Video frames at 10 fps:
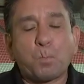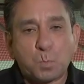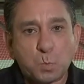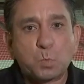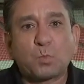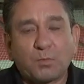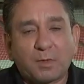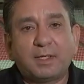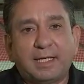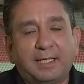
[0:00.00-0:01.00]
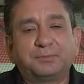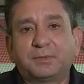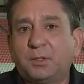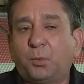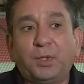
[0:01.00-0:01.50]
Uh, we yeah, we
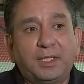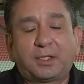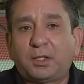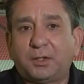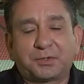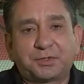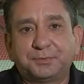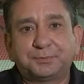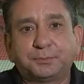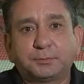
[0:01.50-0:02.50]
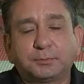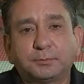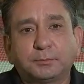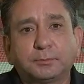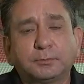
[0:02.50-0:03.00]
one really viewer close. wants to know
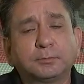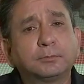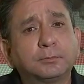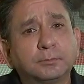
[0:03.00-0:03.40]
um,